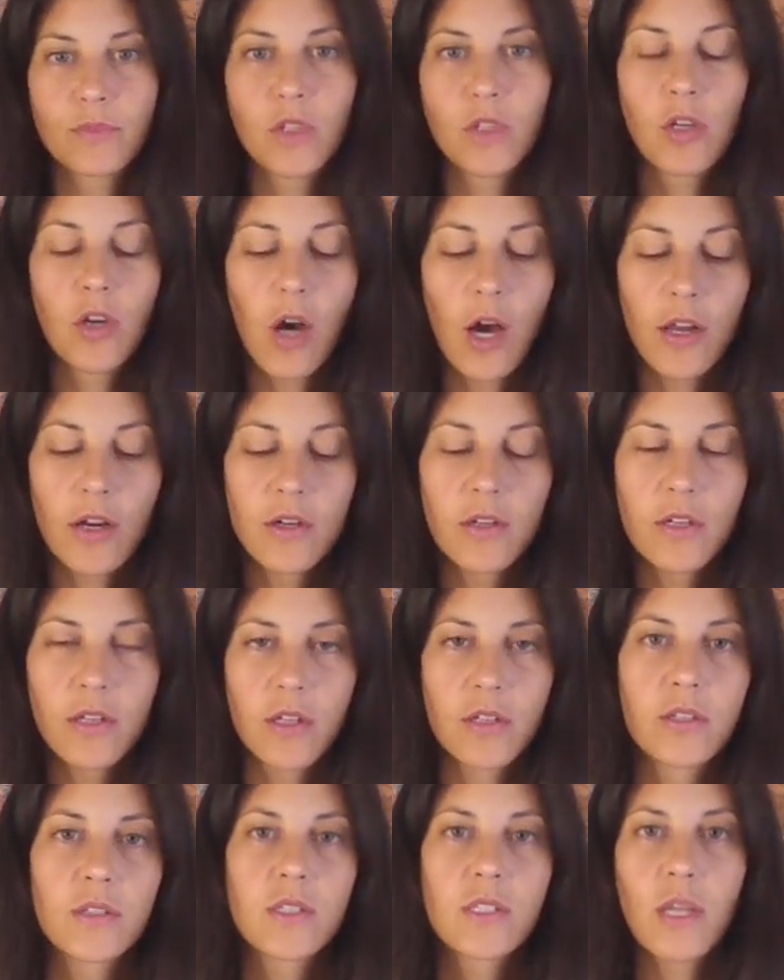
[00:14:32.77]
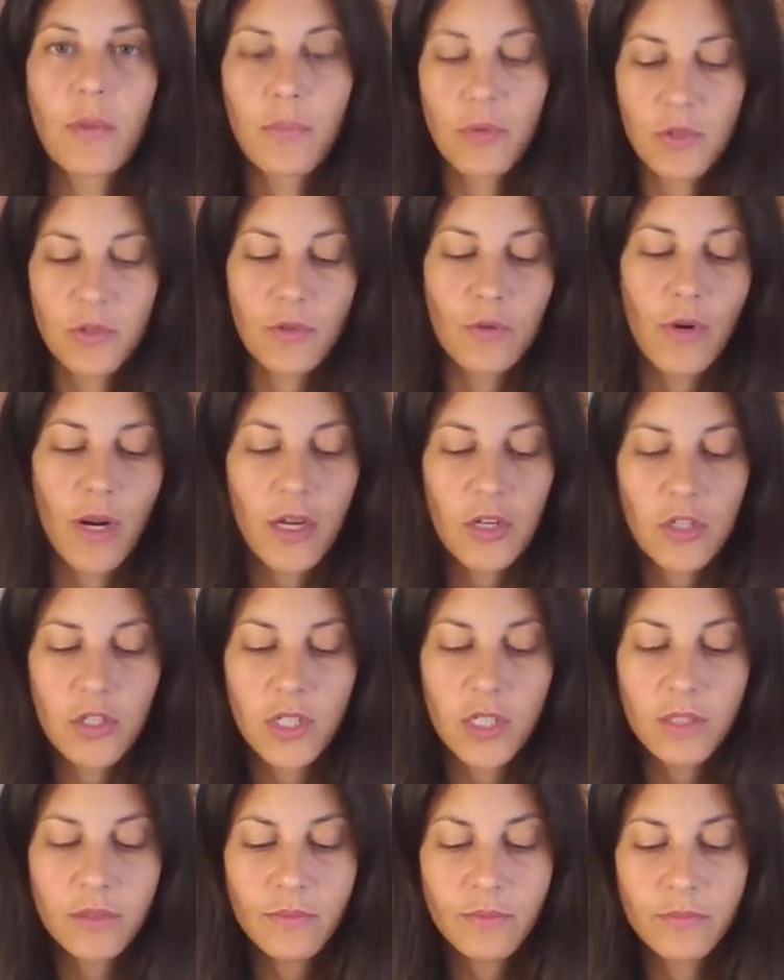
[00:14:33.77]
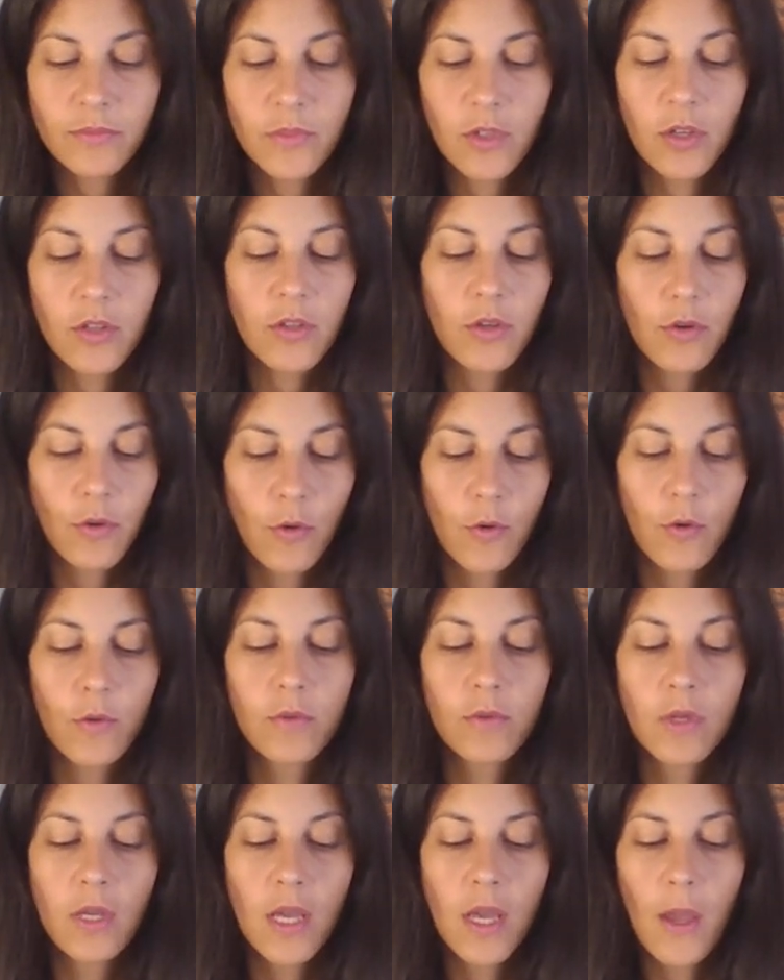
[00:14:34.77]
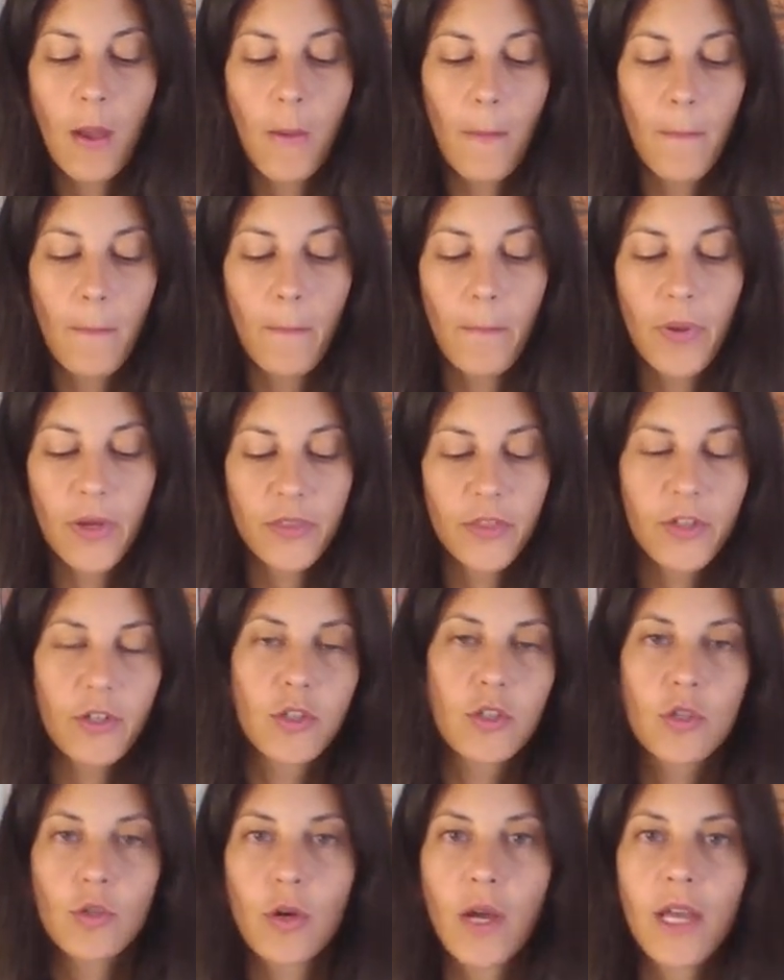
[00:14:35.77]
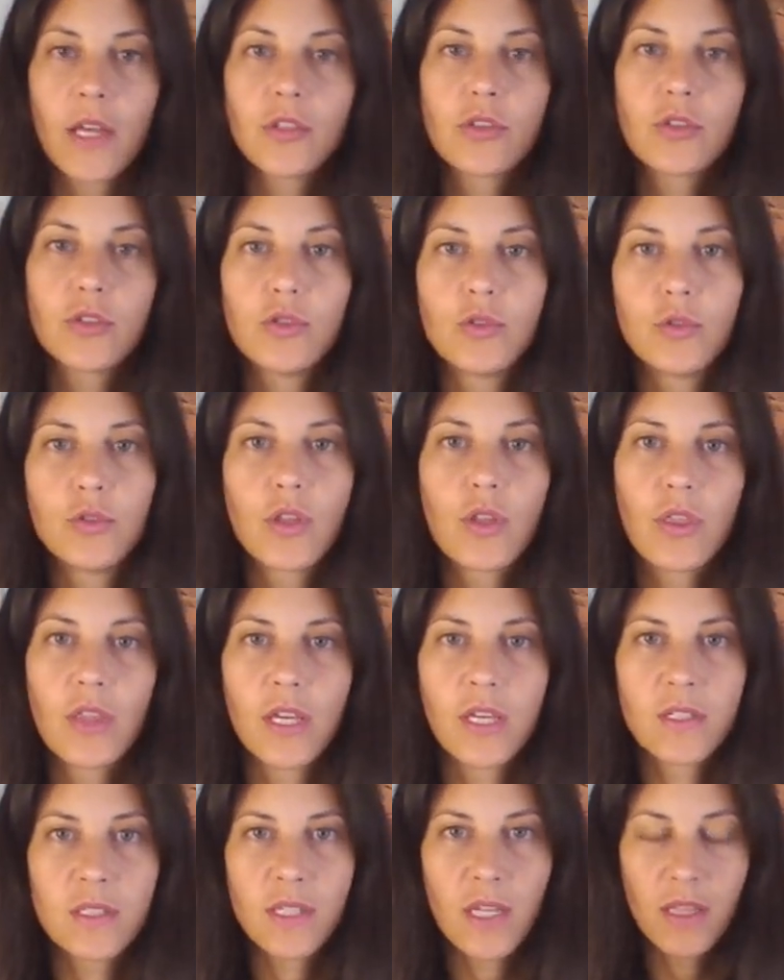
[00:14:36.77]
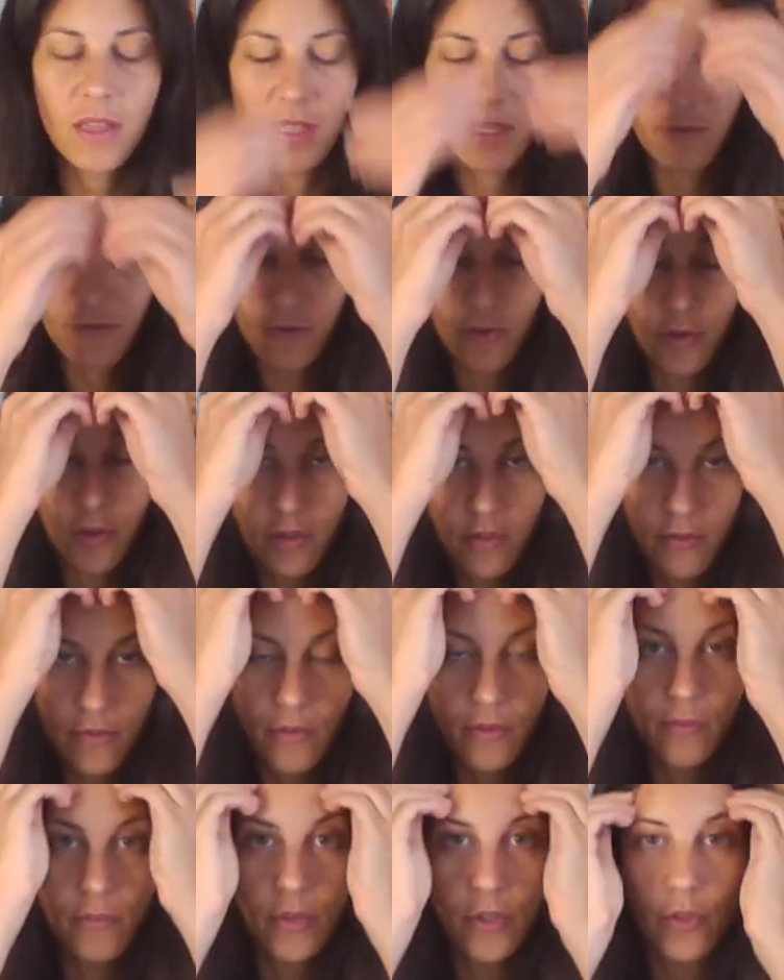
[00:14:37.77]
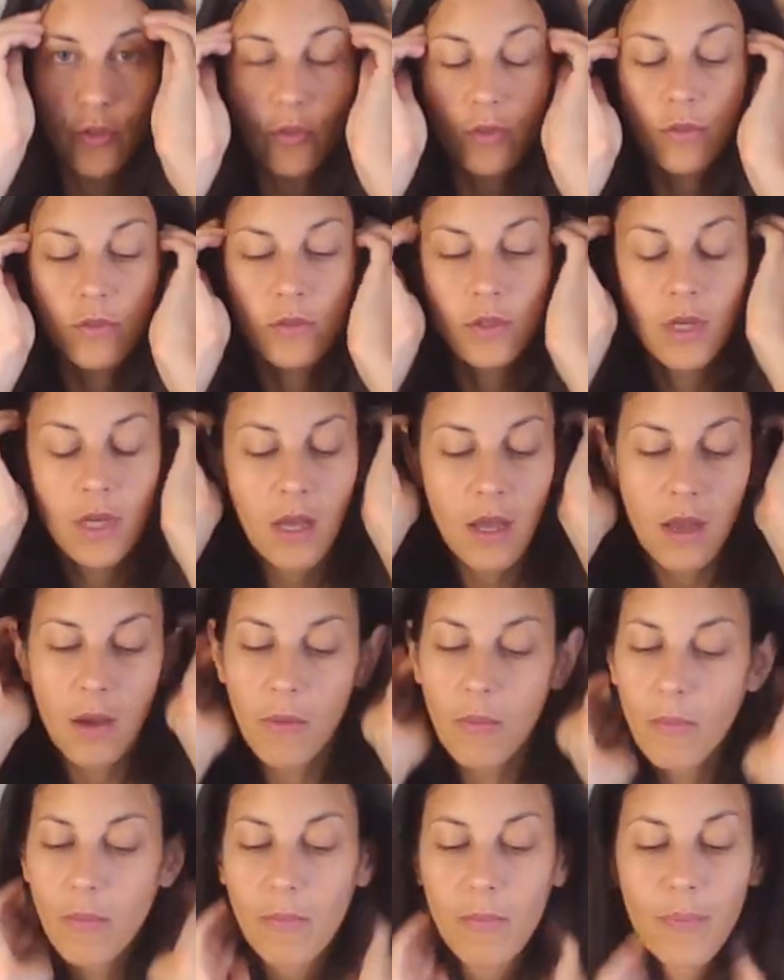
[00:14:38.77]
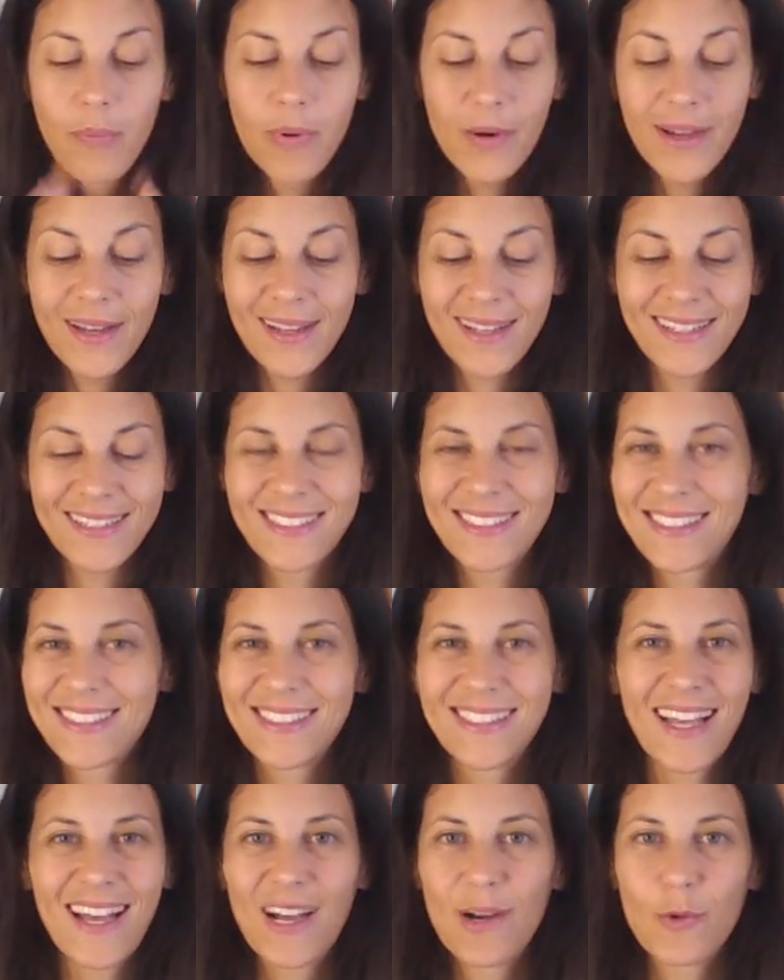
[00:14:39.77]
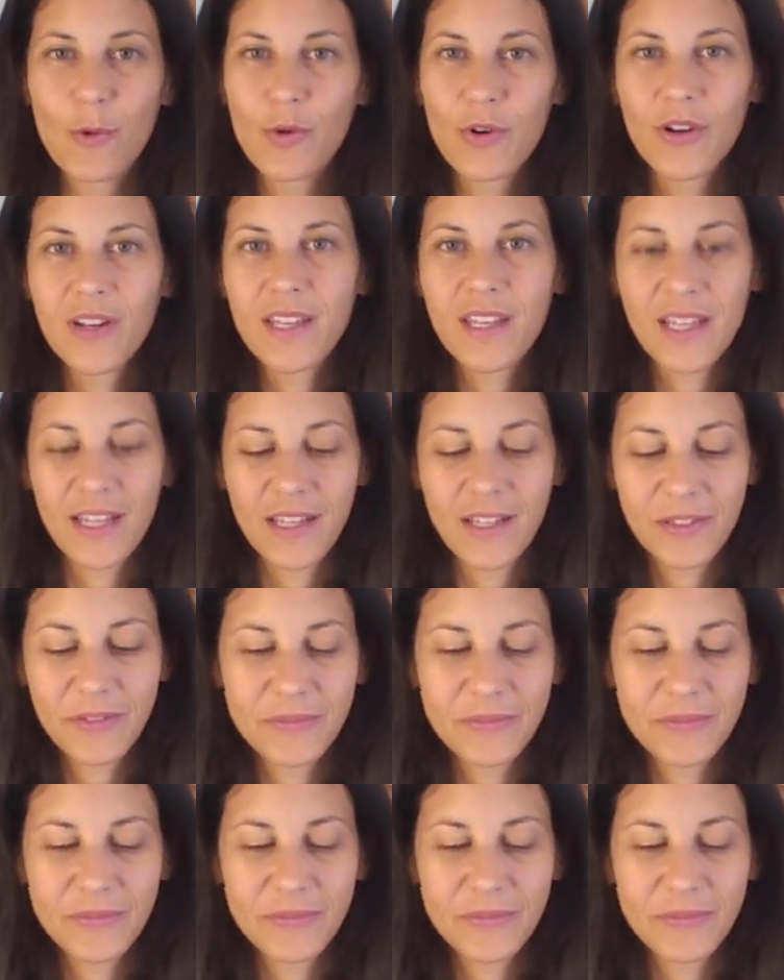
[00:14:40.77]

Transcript: gone on a separate direction on their own, but they're trying to do the things that they've learned from you, but it's not working.